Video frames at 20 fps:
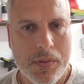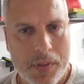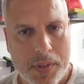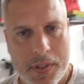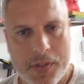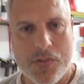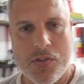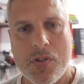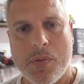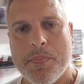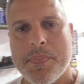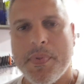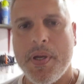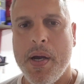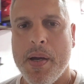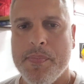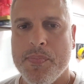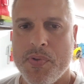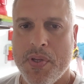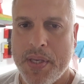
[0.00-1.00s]
Because
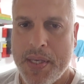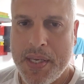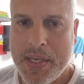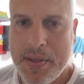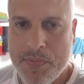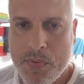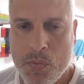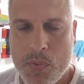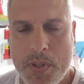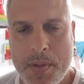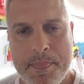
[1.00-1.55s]
sometimes even with the